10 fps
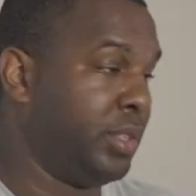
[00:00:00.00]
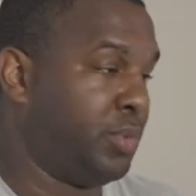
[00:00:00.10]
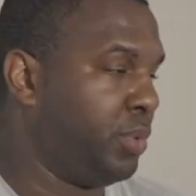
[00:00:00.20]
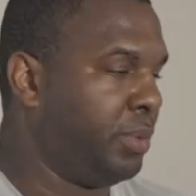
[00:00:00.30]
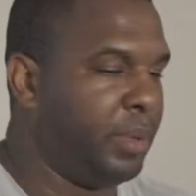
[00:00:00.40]

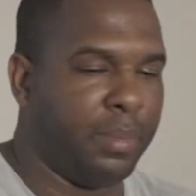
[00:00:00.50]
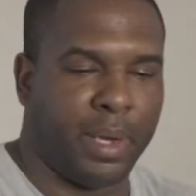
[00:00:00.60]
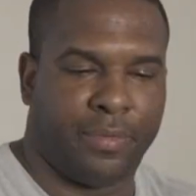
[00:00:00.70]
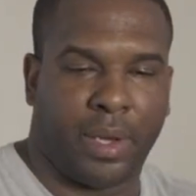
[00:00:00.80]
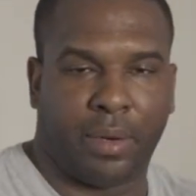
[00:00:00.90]
would be
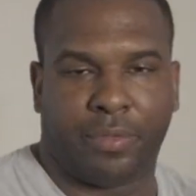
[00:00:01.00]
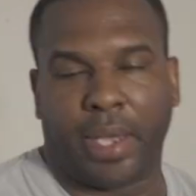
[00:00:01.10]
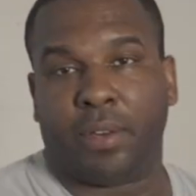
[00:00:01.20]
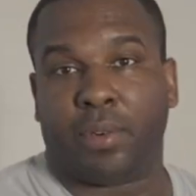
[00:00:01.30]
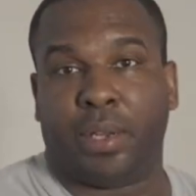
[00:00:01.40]
my
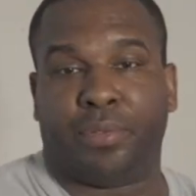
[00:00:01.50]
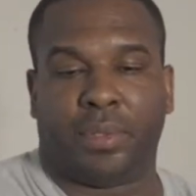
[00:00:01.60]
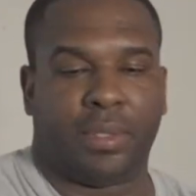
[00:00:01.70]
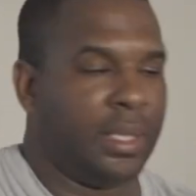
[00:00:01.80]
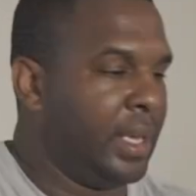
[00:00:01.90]
fighting
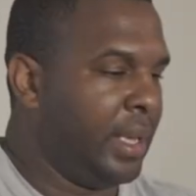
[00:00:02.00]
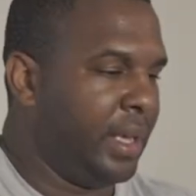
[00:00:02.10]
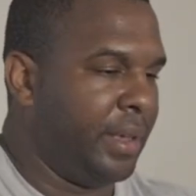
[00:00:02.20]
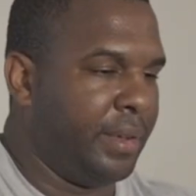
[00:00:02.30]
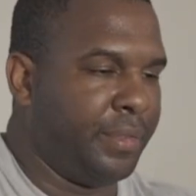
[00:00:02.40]
rifle
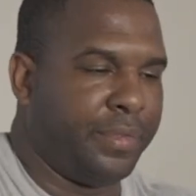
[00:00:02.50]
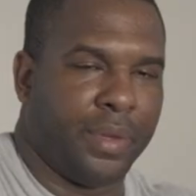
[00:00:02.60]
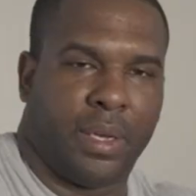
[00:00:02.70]
if